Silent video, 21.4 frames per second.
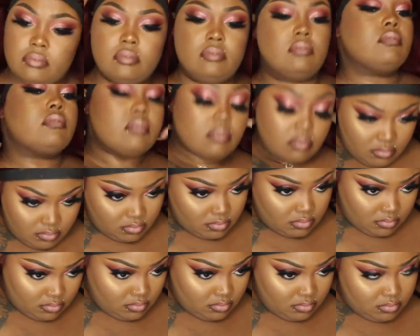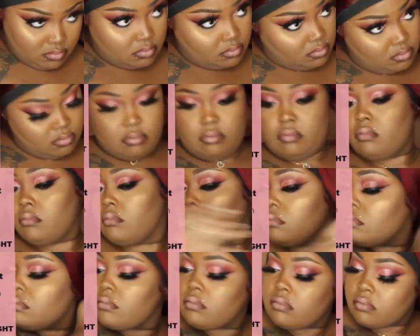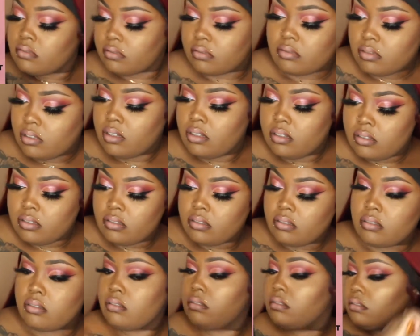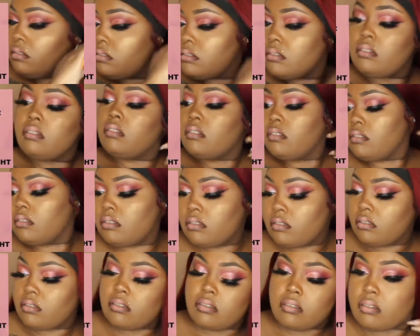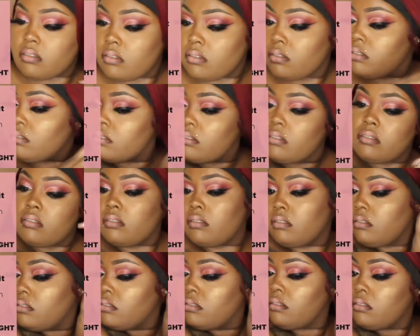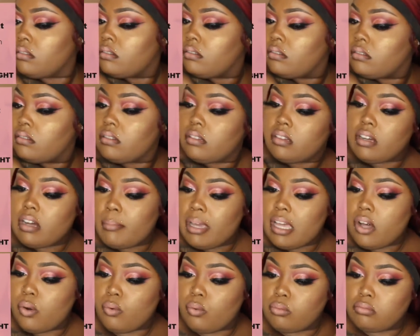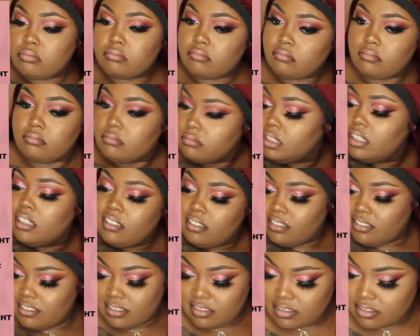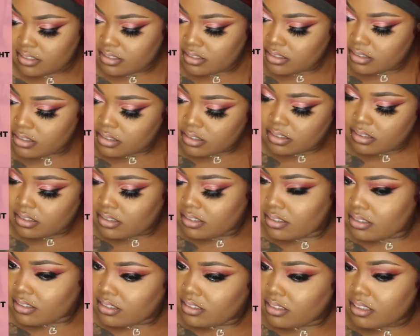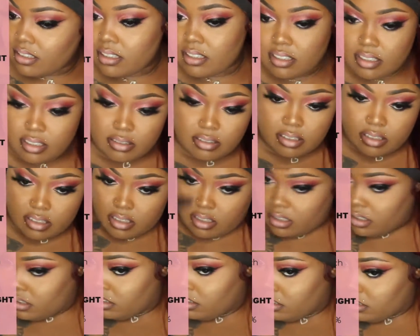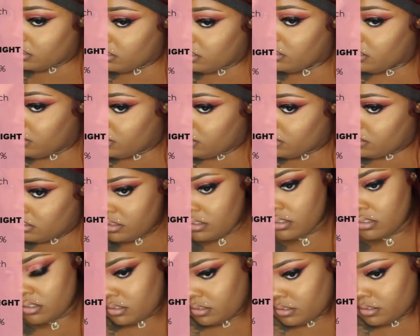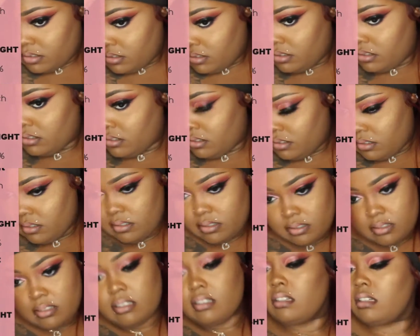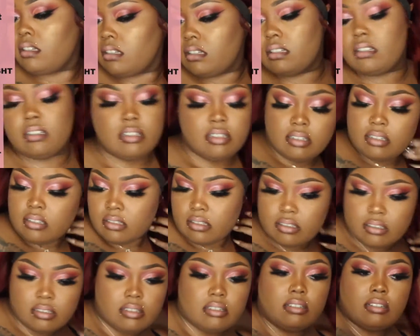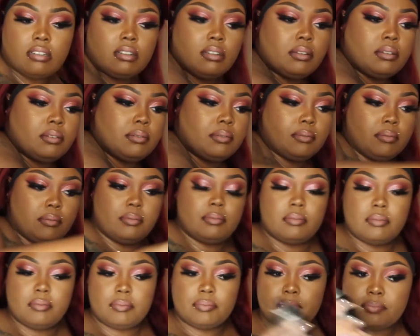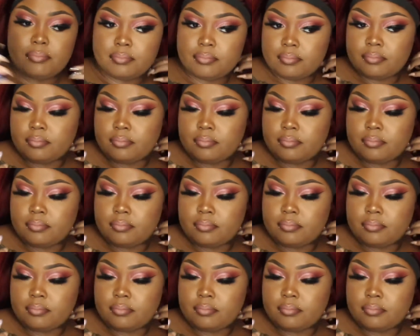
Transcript: Let me know what you guys think of it so far. I will put my thoughts down below from it, but I will say I don't have any negative thoughts about the hair so far. Definitely, if you are interested, just go ahead and hit me up.